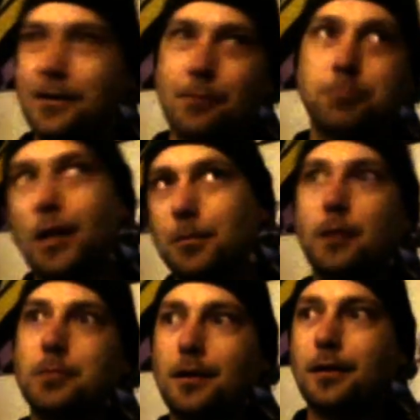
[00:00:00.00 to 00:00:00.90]
Oh yeah,
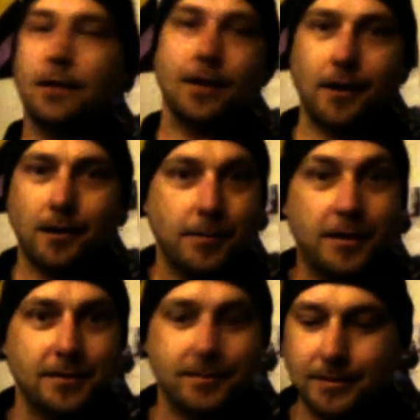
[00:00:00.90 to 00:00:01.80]
then we move to King
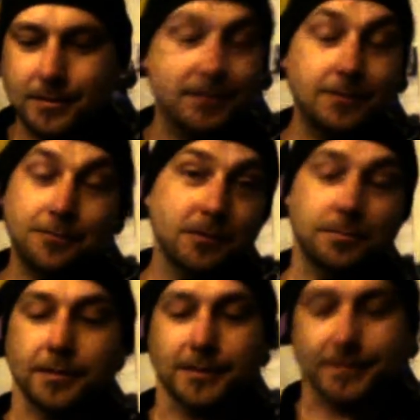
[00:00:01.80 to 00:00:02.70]

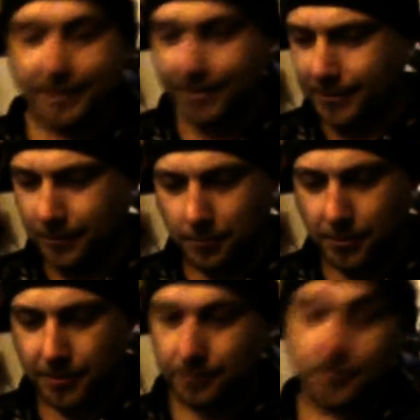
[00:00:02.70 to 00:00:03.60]
Ezekiel. He's looking over
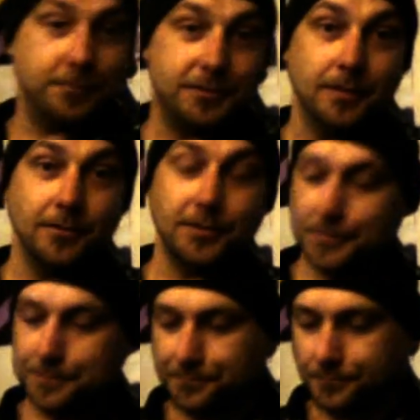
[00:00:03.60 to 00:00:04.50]
his kingdom.